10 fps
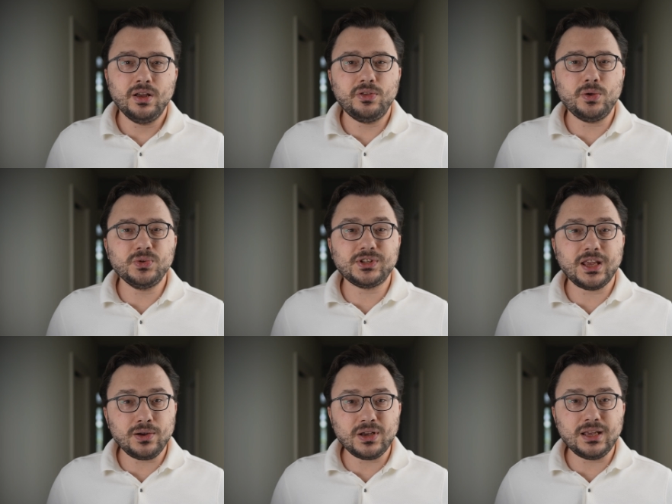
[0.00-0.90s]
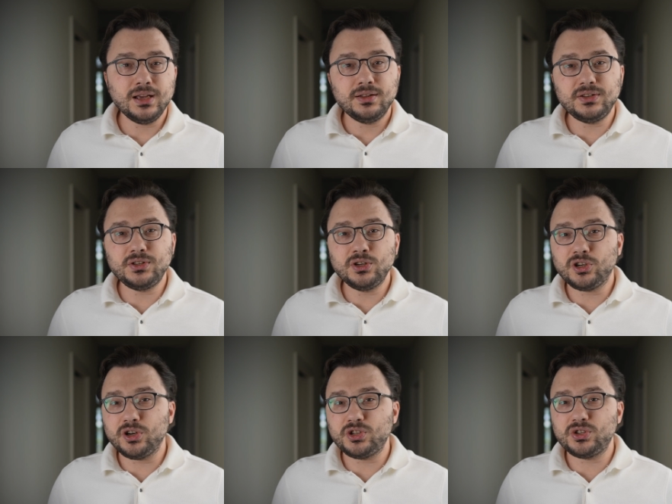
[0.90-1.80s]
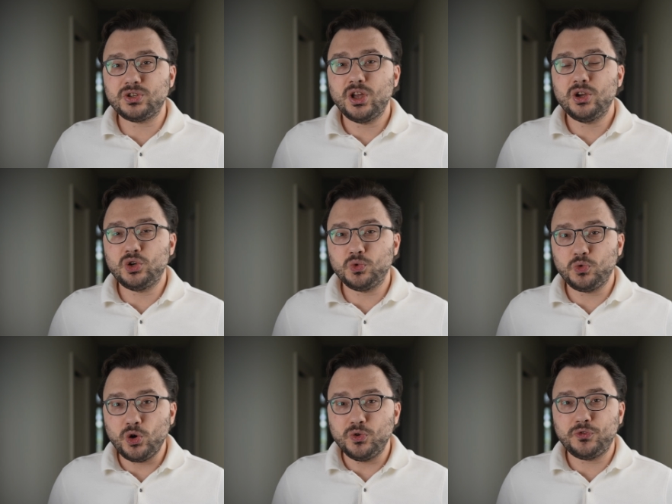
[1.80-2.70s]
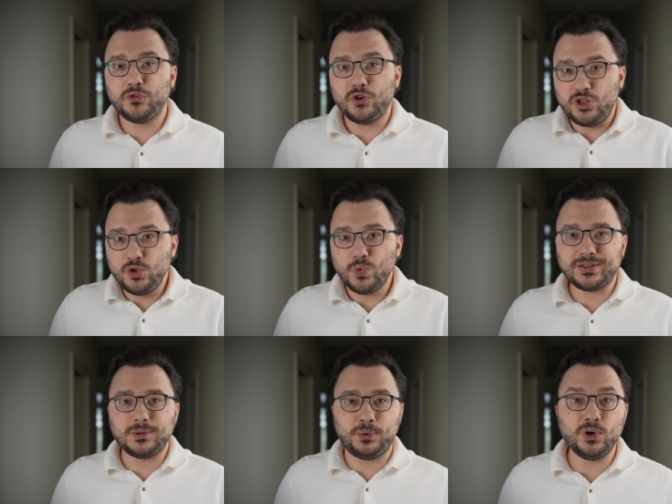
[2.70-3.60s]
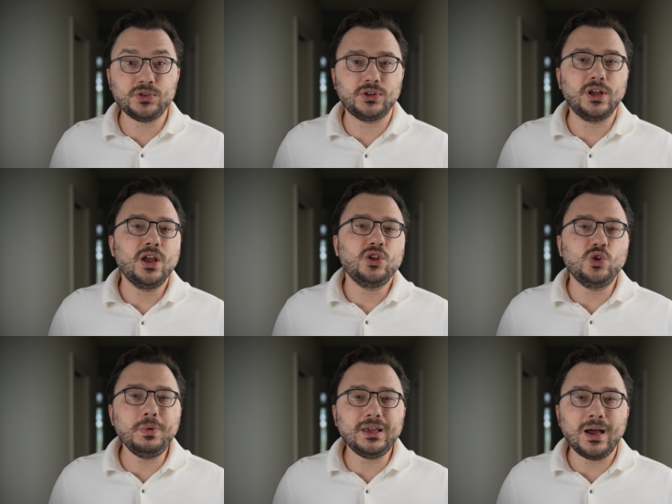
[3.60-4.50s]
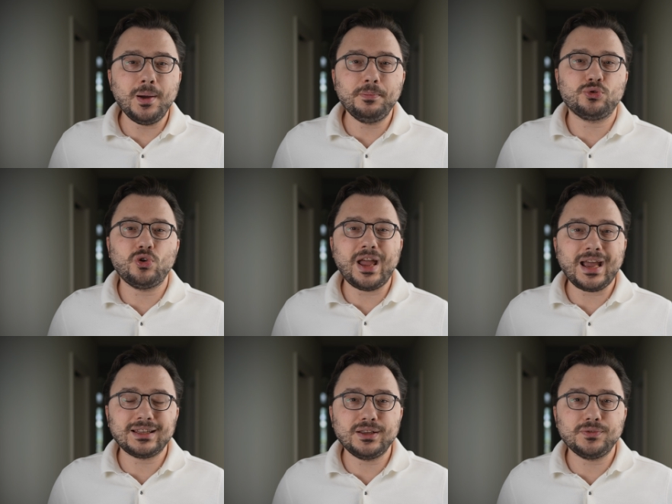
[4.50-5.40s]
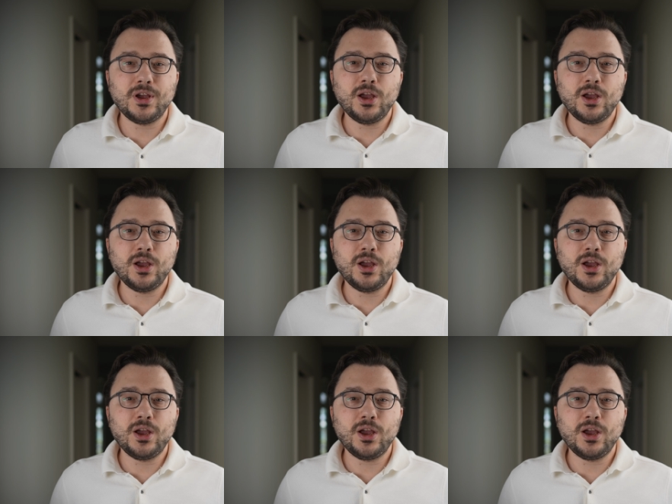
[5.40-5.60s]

Though scary, this encourages growth for you as a person. You become proactive,